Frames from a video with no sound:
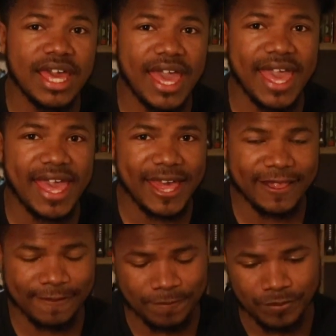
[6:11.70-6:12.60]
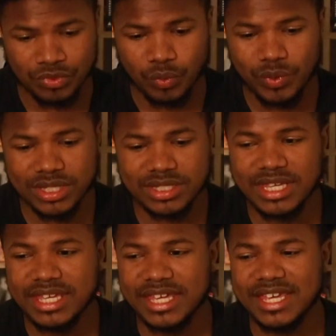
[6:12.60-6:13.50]
And we see
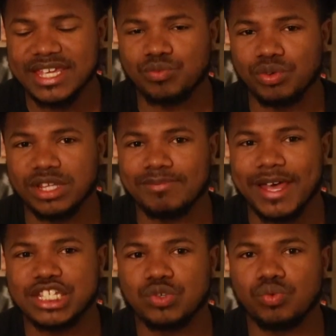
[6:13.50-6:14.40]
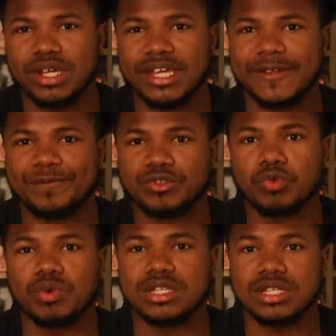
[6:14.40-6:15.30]
he is really messing with
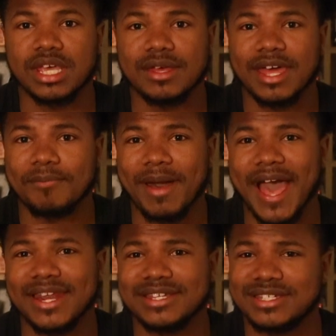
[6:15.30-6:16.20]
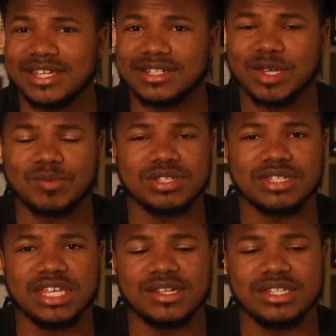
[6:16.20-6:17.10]
Tariq's like mind and shit. Like we
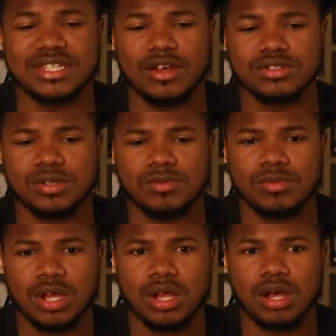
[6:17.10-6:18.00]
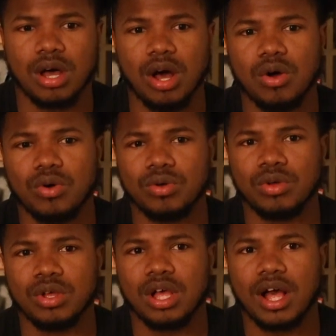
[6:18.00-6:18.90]
see, and he tells him, "Oh,
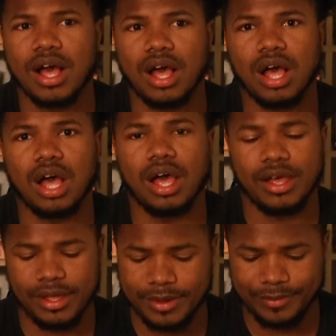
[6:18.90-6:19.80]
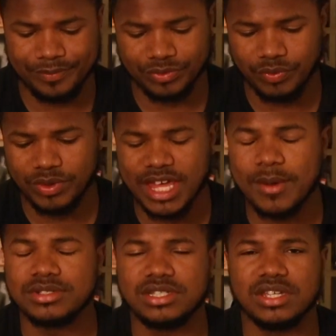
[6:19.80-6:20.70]
when it
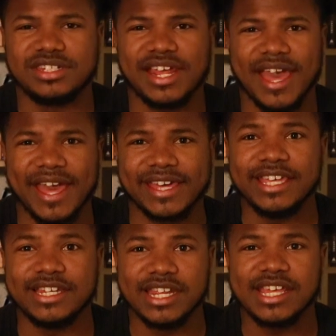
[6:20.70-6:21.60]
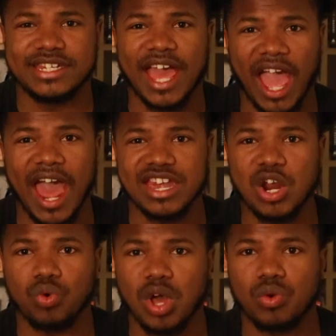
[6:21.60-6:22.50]
comes to your dad, he did that. I
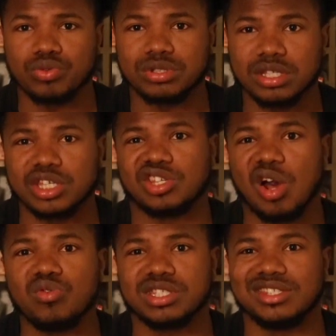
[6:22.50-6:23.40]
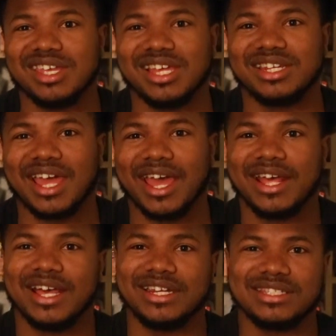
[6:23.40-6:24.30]
know Ghost. Ghost did that."
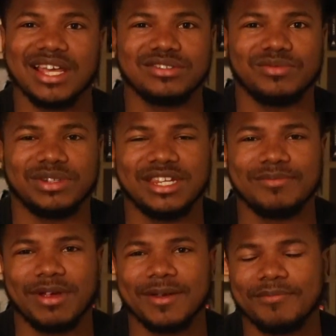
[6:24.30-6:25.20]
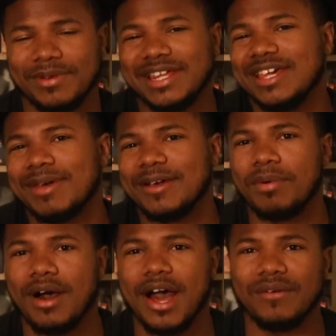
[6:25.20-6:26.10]
And he tells him when he didn't make
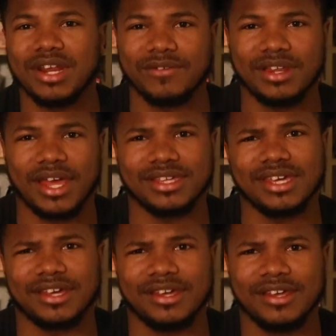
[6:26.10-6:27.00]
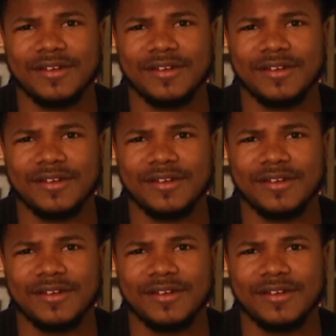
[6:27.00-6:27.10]
bond with him, he's like, "Yeah,